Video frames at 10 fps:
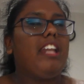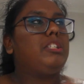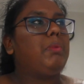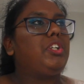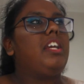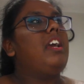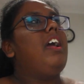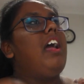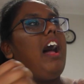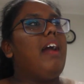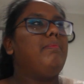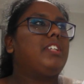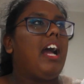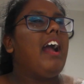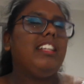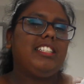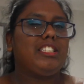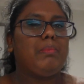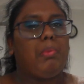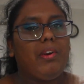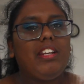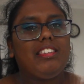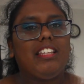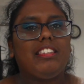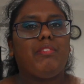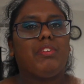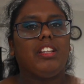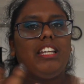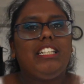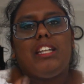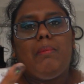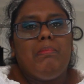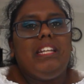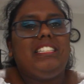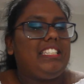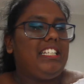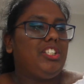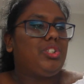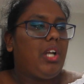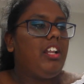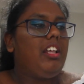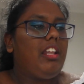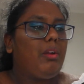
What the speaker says: And especially, I'm kind of disappointed that they released a mid-season trailer.